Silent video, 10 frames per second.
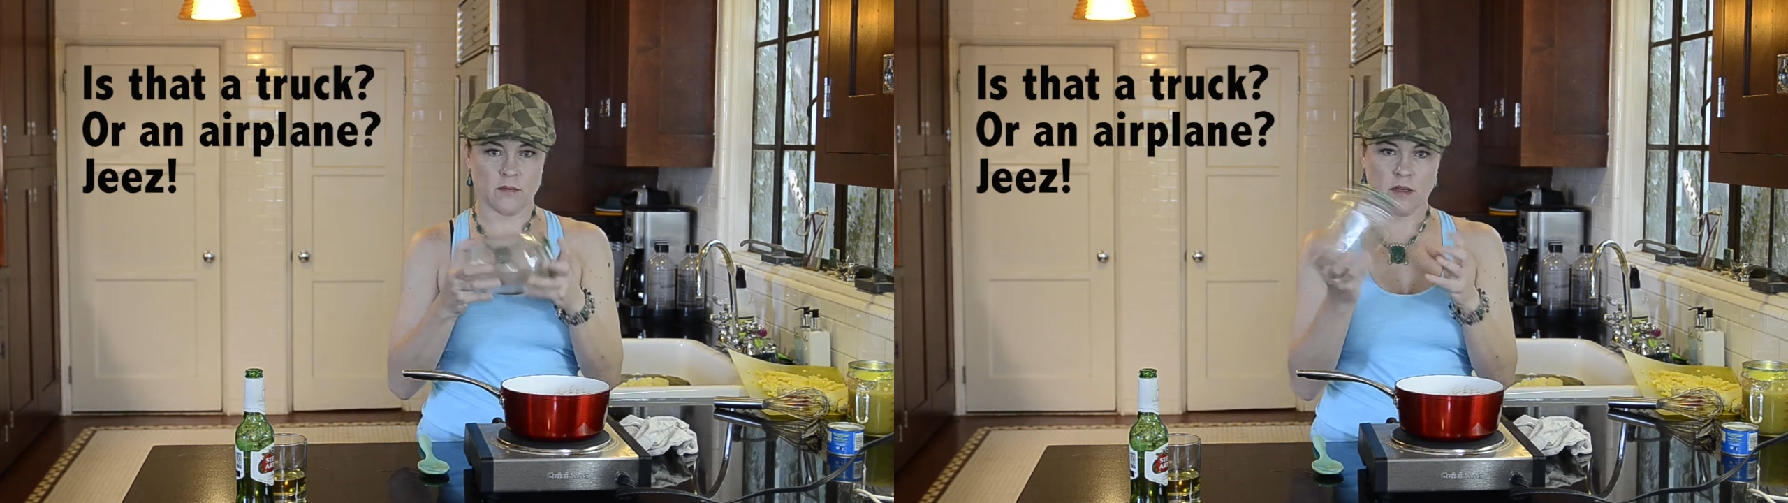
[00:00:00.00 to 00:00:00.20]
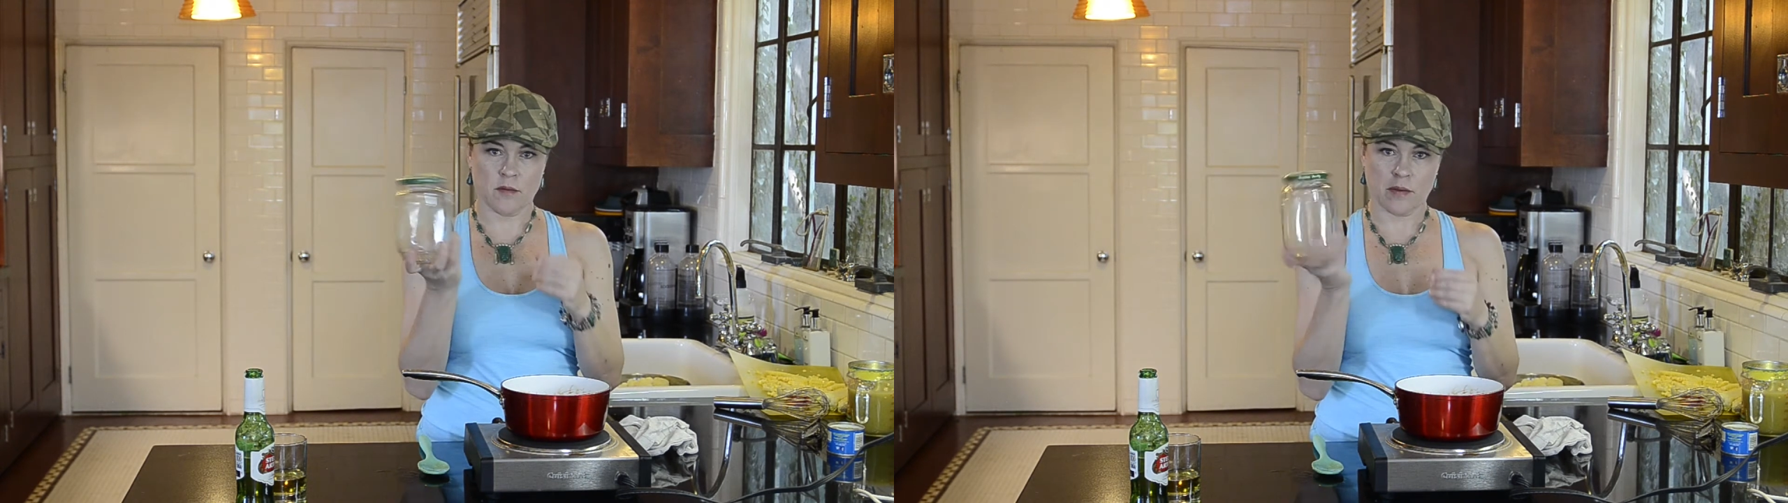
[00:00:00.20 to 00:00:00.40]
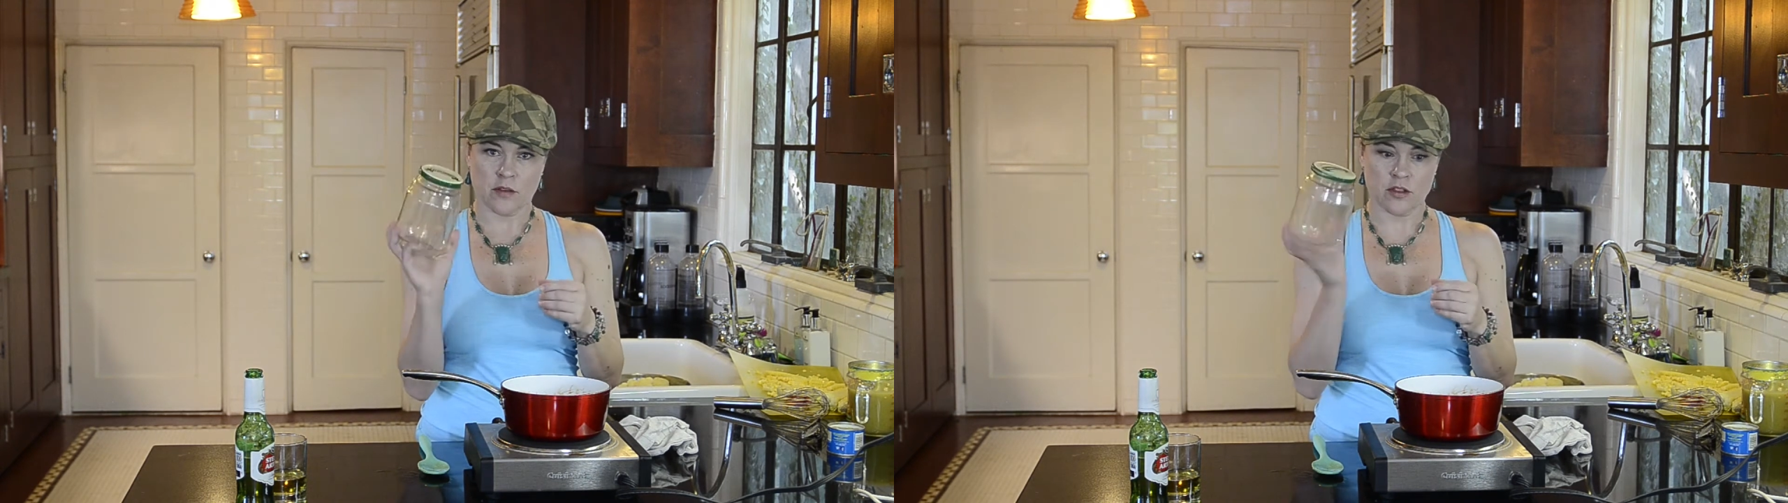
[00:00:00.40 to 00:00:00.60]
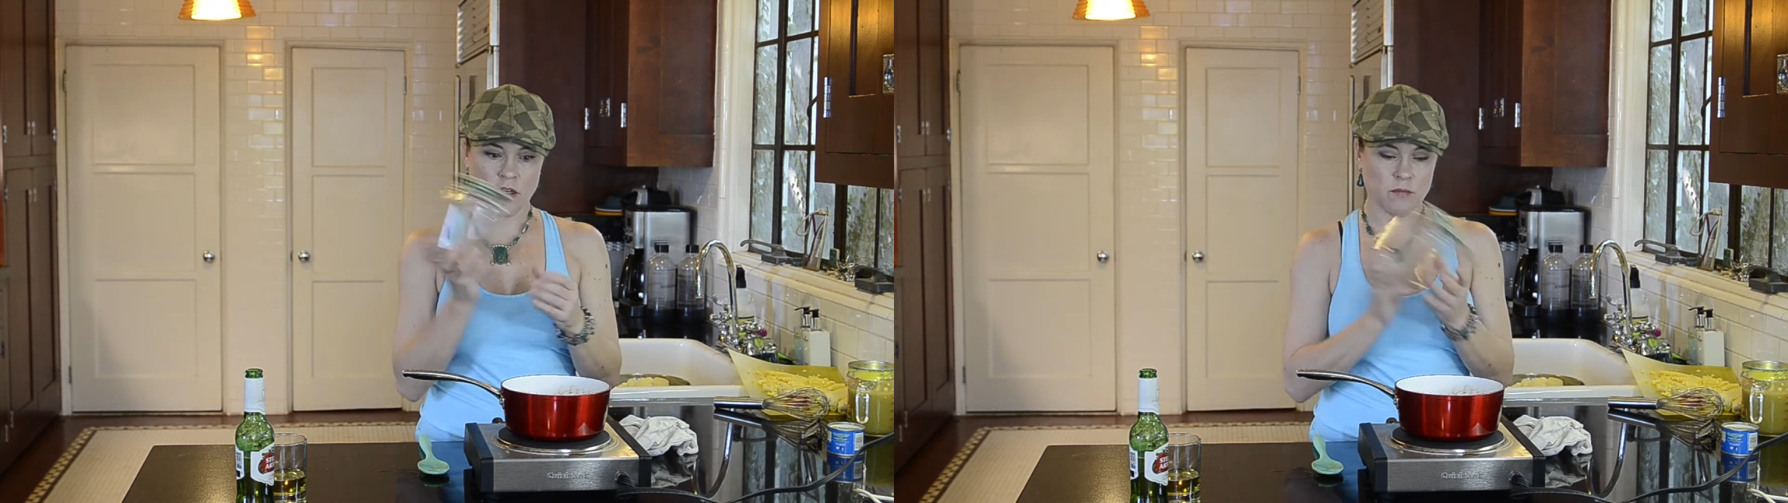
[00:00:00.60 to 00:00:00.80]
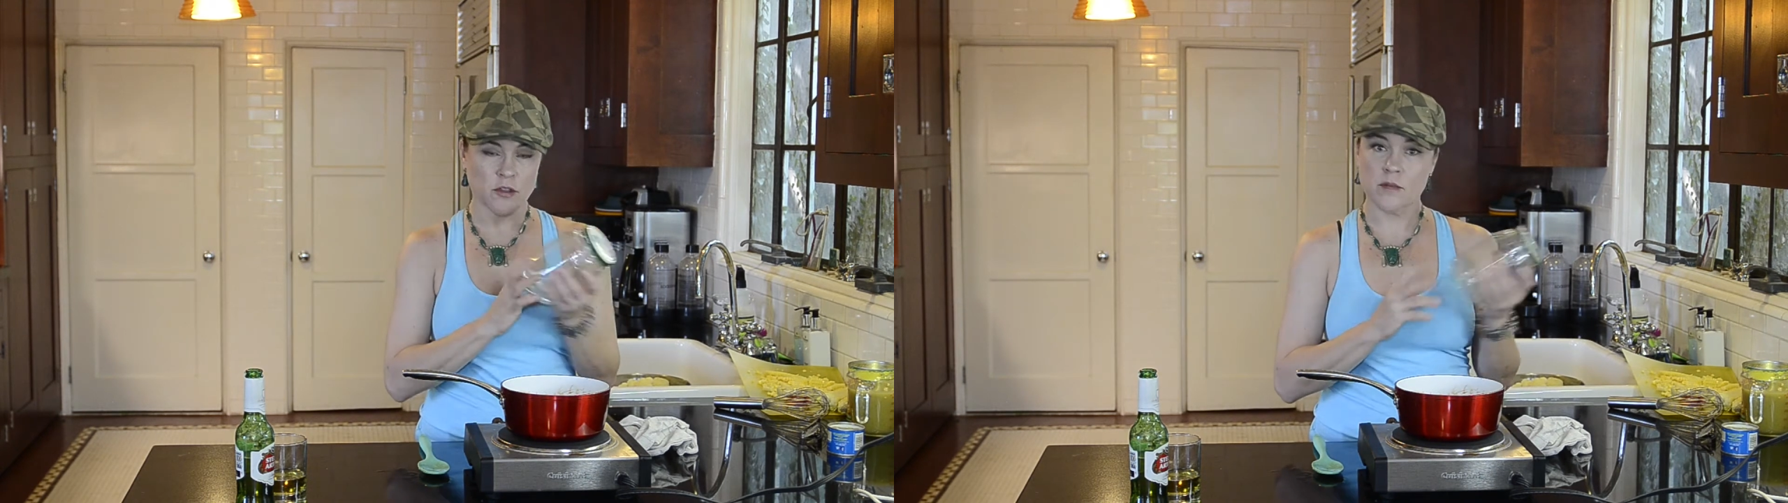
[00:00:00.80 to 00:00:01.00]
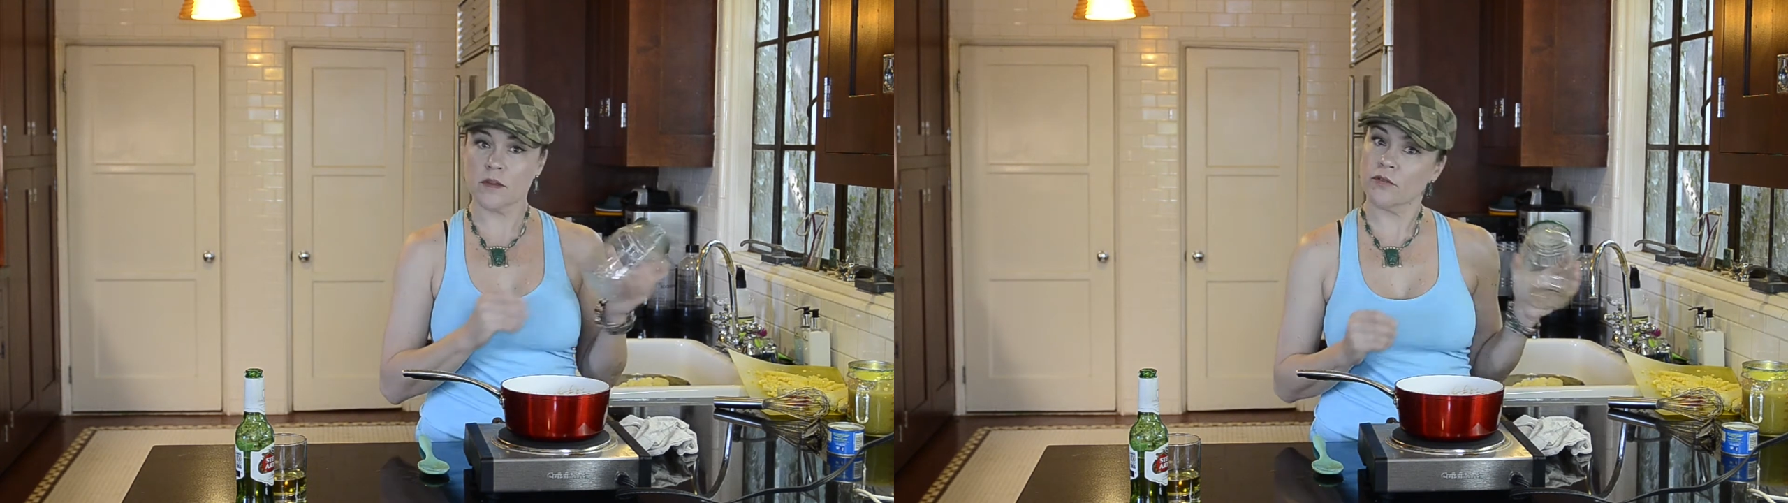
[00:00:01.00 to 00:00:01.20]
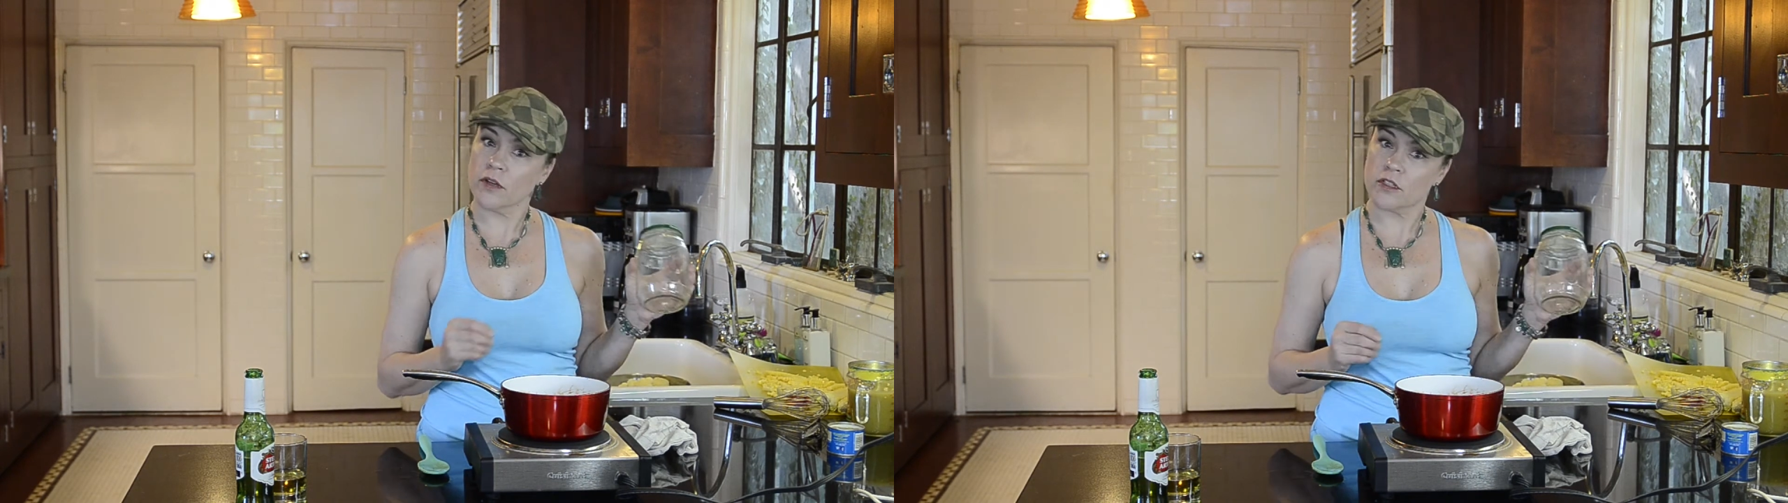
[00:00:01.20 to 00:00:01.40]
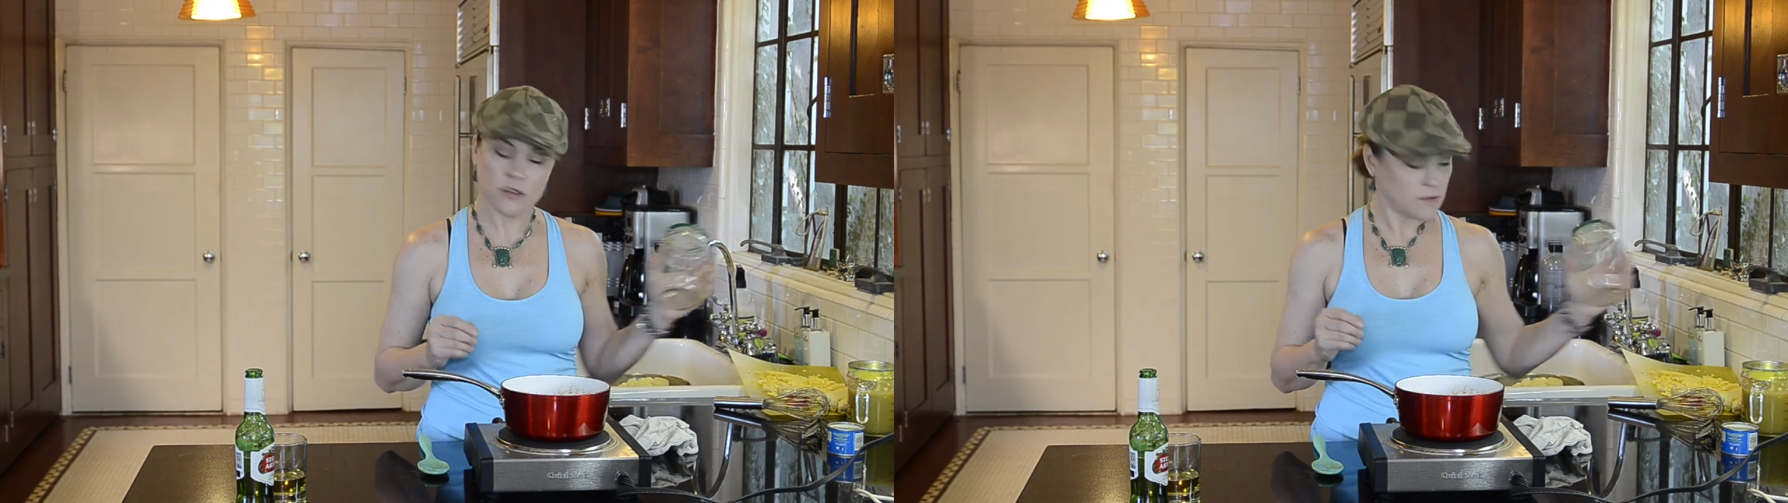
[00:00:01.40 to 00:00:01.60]
them in a pickle jar and put them in the
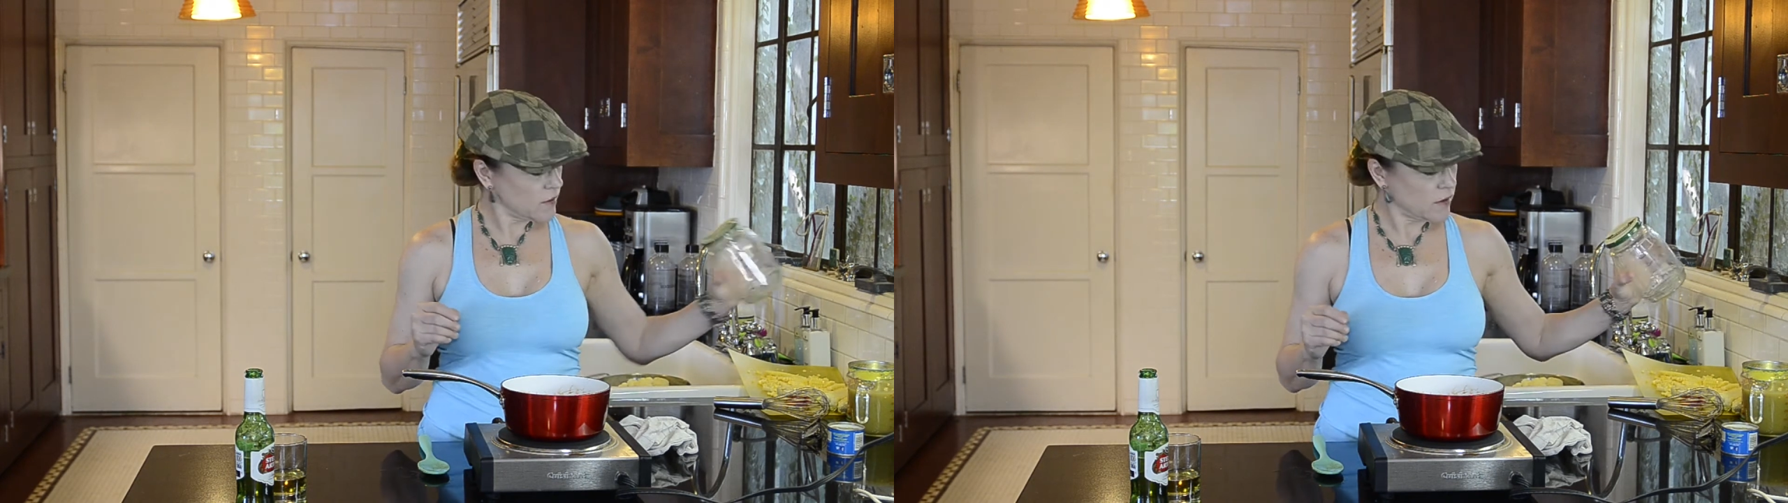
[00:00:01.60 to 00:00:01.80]
fridge.